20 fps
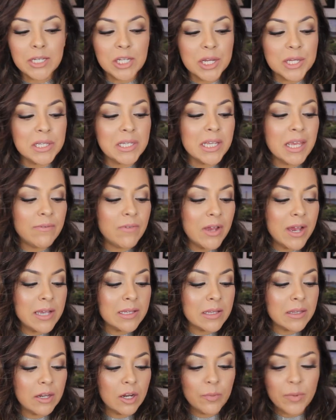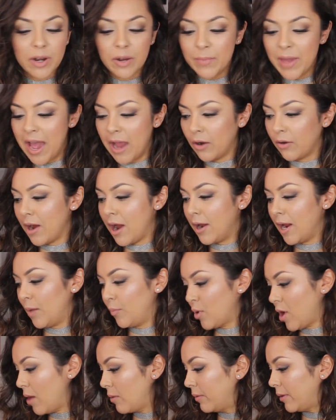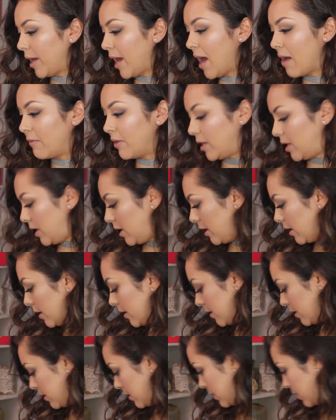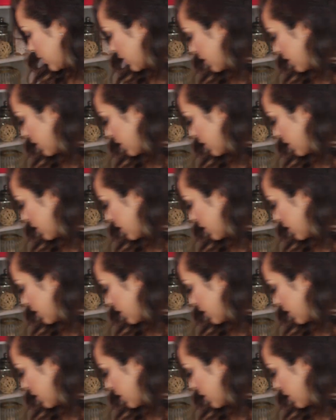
Just to give you guys a little bit of background, I probably have it here.